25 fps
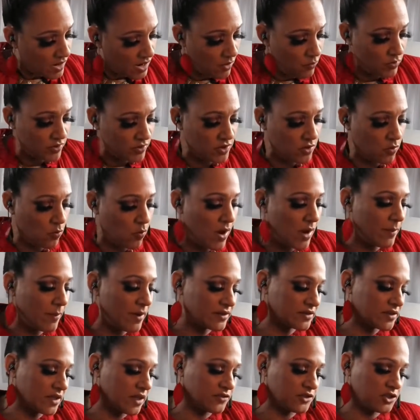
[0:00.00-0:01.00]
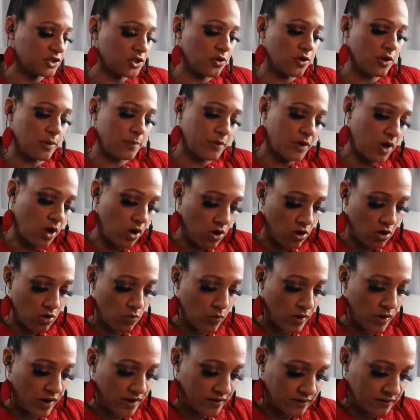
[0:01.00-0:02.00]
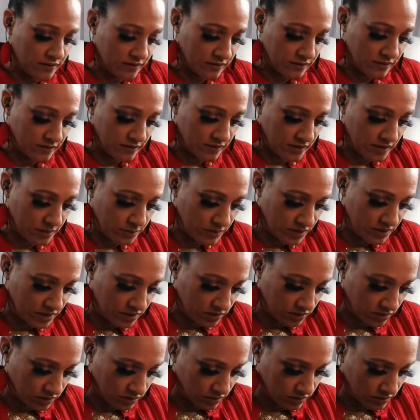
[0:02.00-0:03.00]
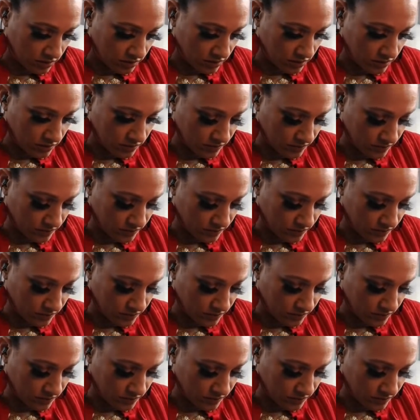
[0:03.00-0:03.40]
I wonder why my stuff showed up in hallway. Let me look.